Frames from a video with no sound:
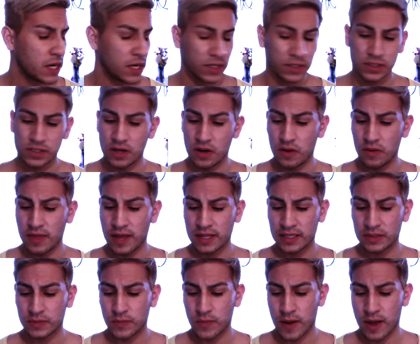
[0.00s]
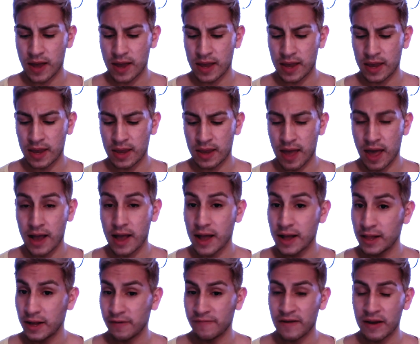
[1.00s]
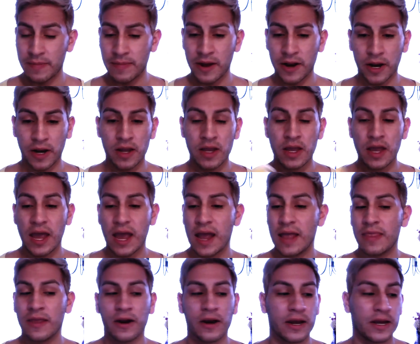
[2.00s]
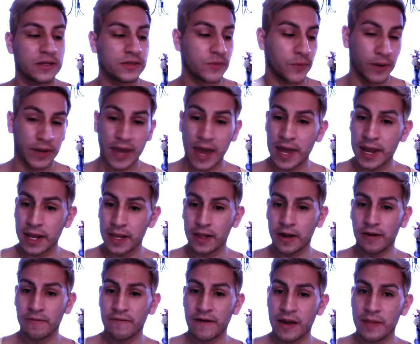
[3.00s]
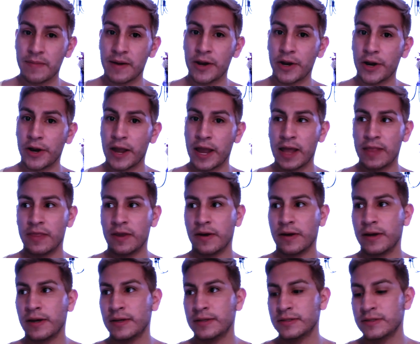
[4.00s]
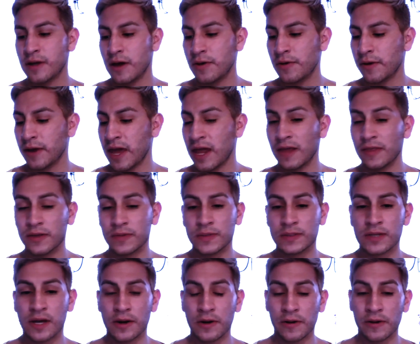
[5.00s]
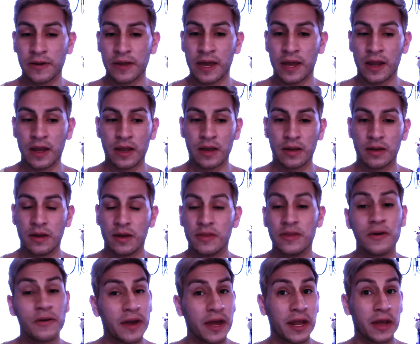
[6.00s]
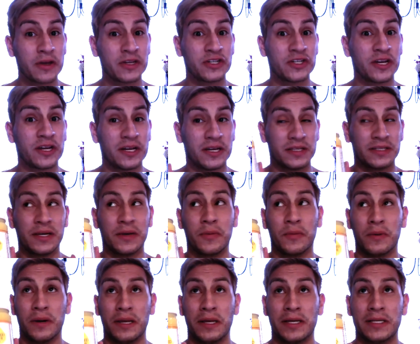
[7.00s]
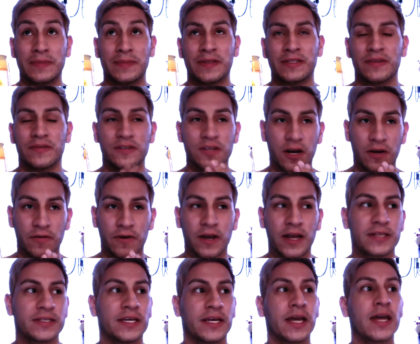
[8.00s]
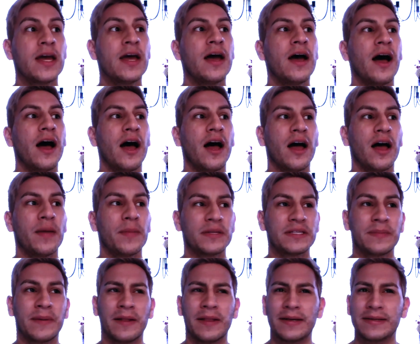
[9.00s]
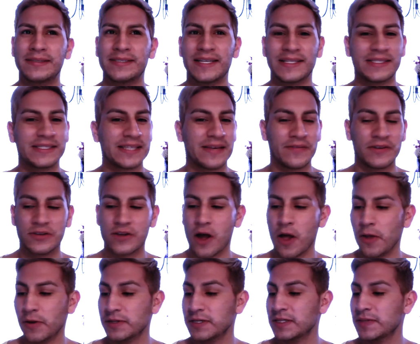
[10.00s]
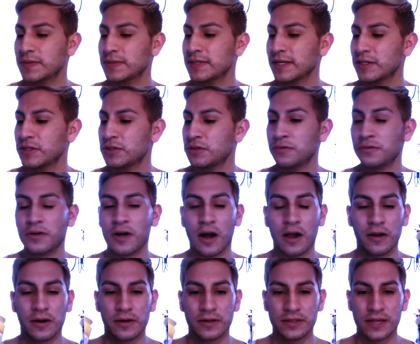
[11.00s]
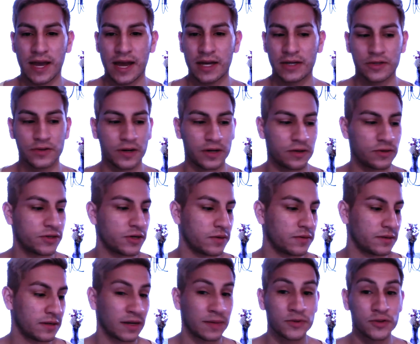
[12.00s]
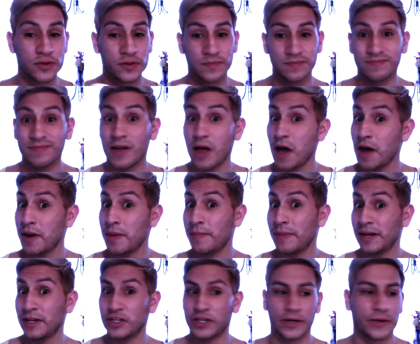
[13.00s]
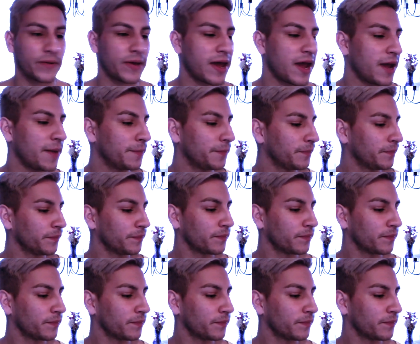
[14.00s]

So that's why I got clarified butter. And there is organic clarified butter and there is non organic. This is non organic. The organic shit is like really expensive. Sorry for cussing. Um, it's about like six, seven dollars. This was like two dollars at Trader Joe's, and I'm on a budget, okay?